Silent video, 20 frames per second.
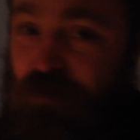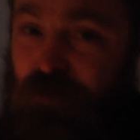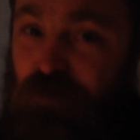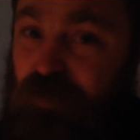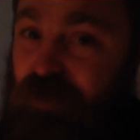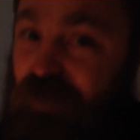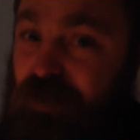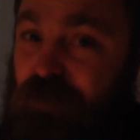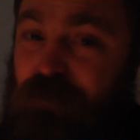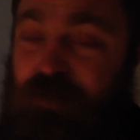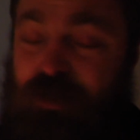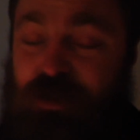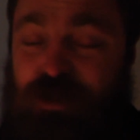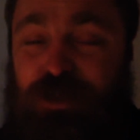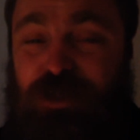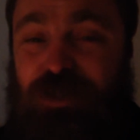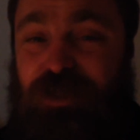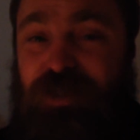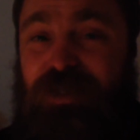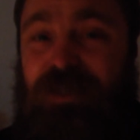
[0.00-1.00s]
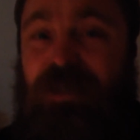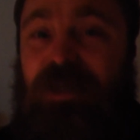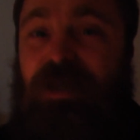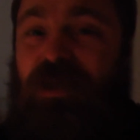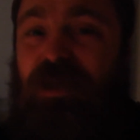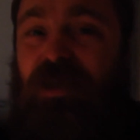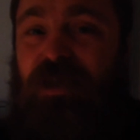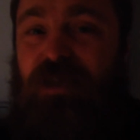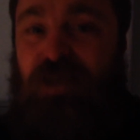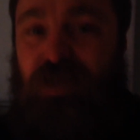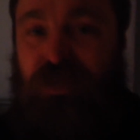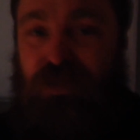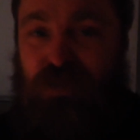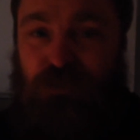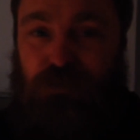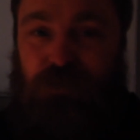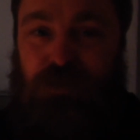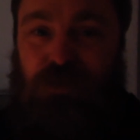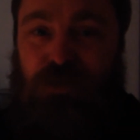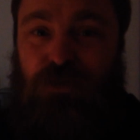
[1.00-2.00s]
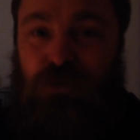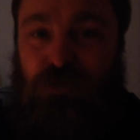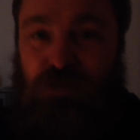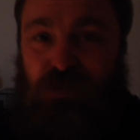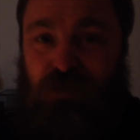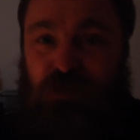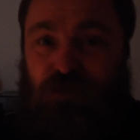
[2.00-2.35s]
I will keep mentioning it, that to me using